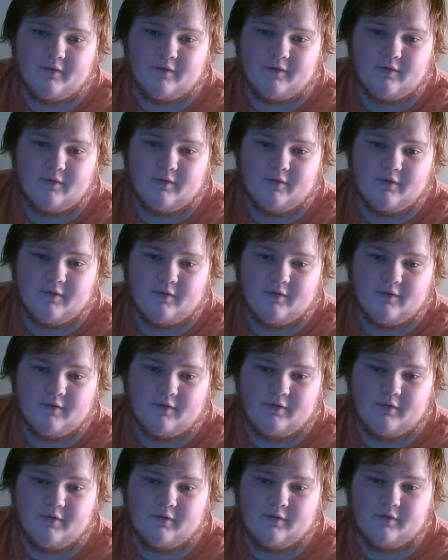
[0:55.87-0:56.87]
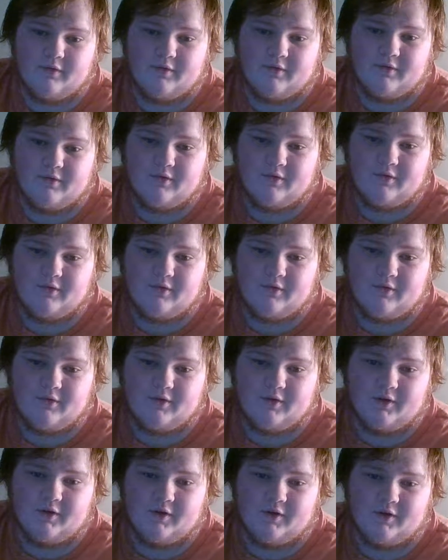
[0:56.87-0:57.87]

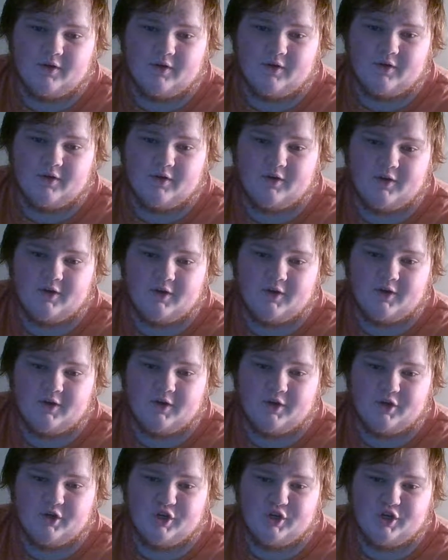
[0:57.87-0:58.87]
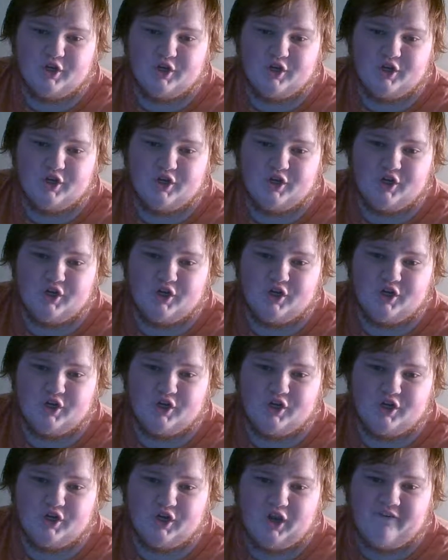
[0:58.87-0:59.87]

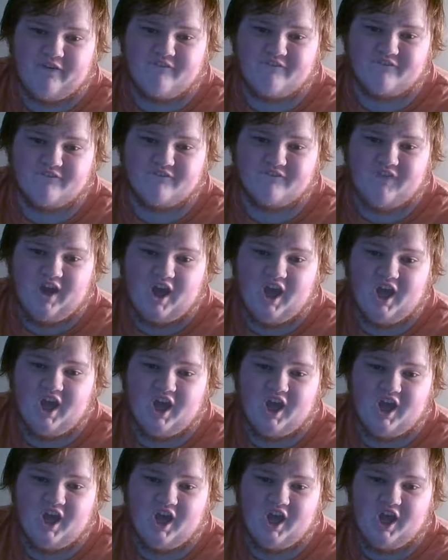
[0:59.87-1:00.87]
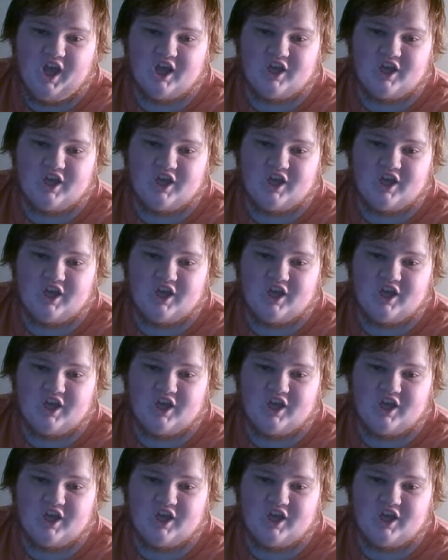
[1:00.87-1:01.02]
(no one is talking)